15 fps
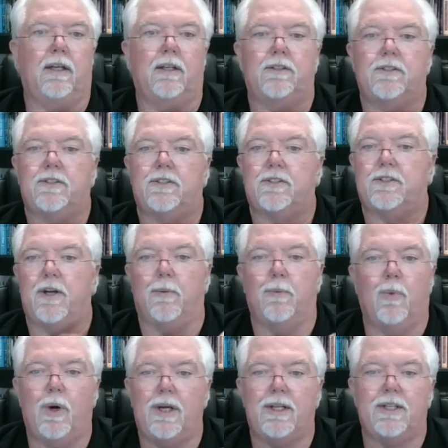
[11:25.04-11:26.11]
Some
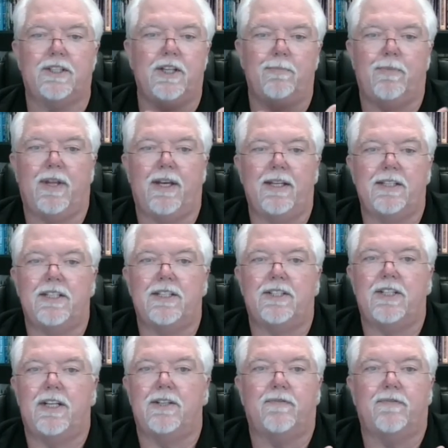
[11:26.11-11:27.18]
way, some things it
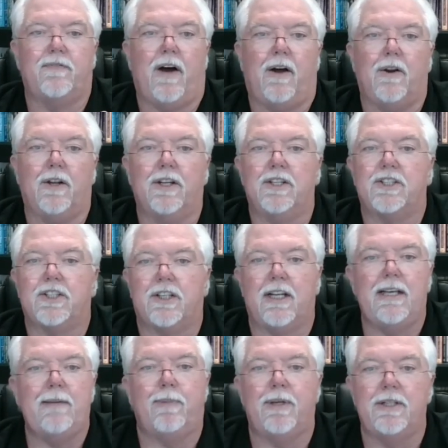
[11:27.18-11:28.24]
says fallen
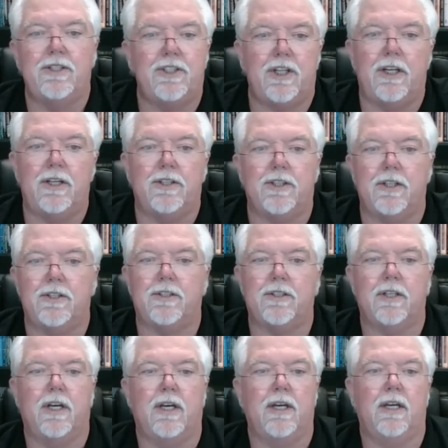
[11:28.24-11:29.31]
asleep in Jesus.
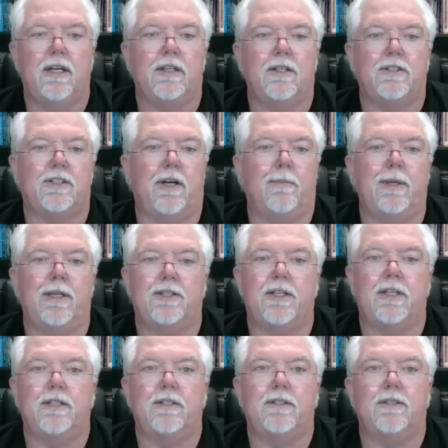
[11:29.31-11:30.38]
Some it
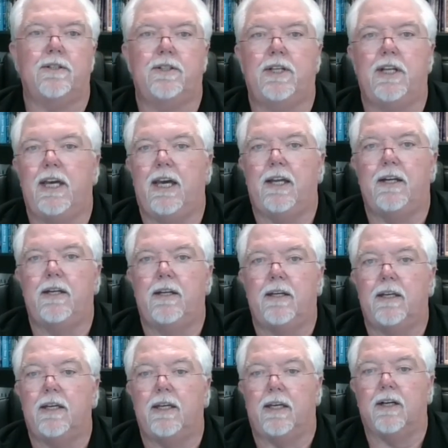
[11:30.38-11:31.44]
says dead
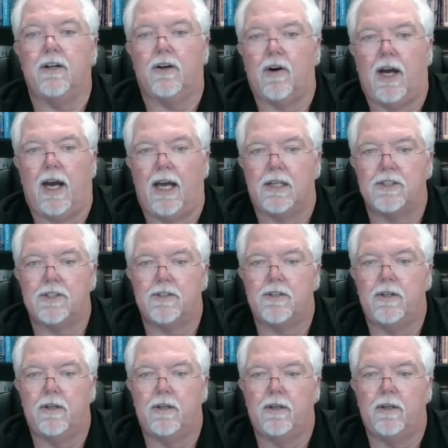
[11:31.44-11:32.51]
in
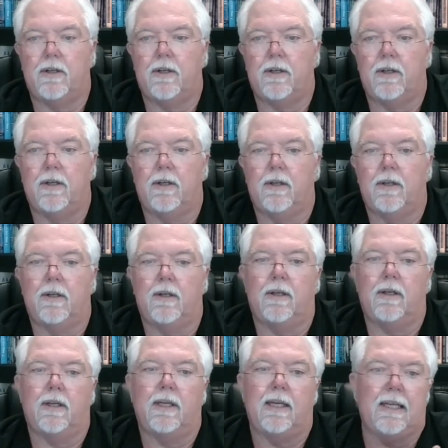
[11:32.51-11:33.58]
Christ.
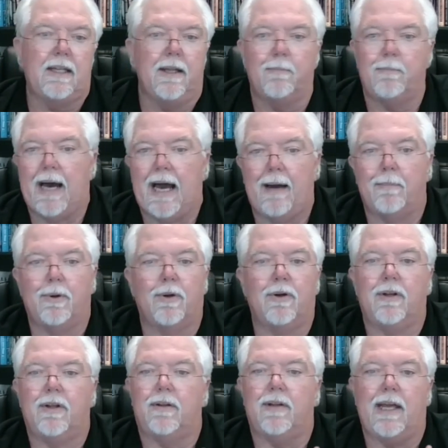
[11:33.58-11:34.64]
In the
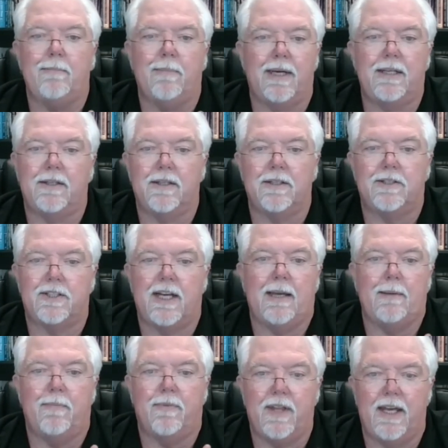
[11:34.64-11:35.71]
Bible, they mean the
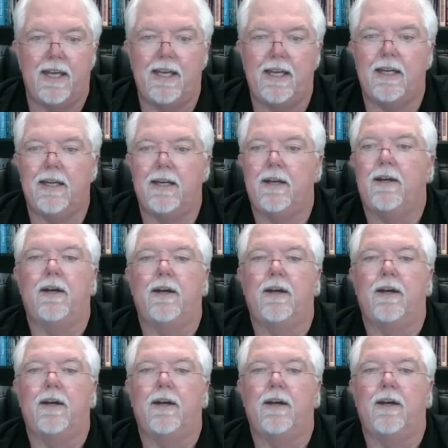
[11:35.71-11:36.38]
same thing.